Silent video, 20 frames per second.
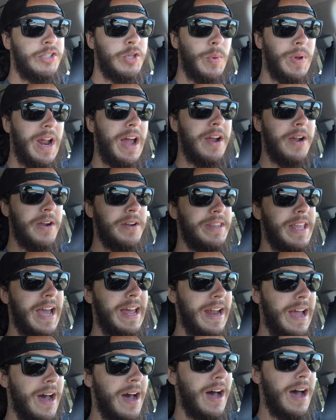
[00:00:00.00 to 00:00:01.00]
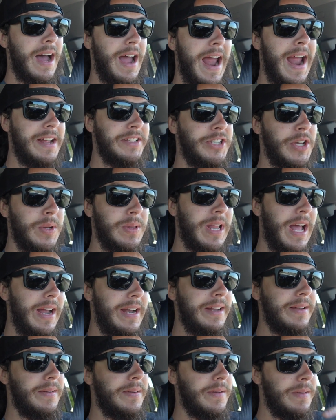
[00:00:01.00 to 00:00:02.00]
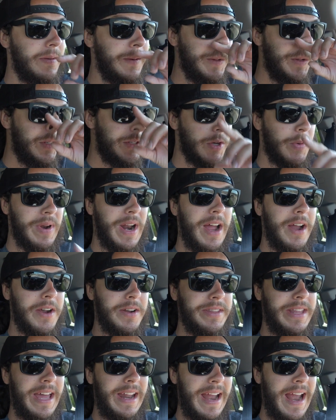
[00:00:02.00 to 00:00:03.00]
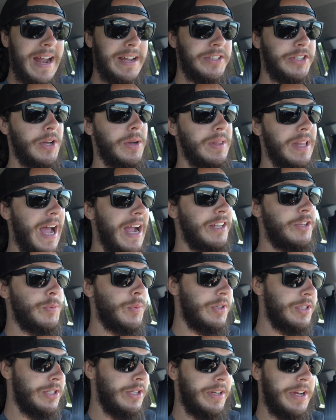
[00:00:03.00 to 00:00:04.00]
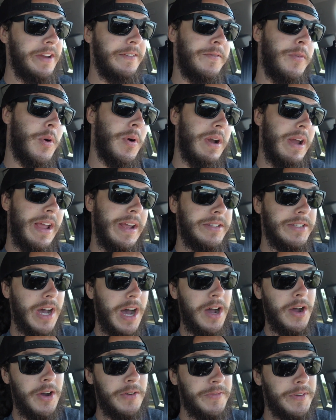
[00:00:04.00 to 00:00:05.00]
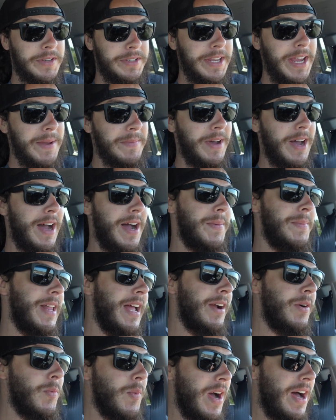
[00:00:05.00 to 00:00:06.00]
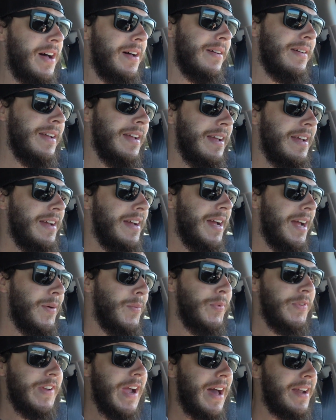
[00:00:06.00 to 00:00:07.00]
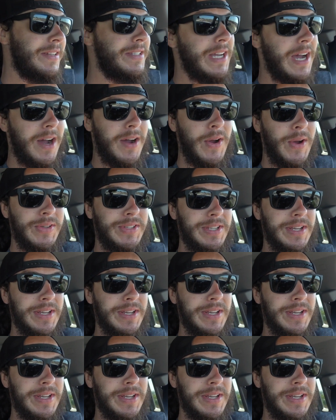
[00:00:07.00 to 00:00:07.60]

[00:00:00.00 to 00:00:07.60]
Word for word: So when I heard that uh, Anzo Light, so when I heard that Anzo Lights was looking for a Tahoe for SEMA, I'm like, well, we've got a Tahoe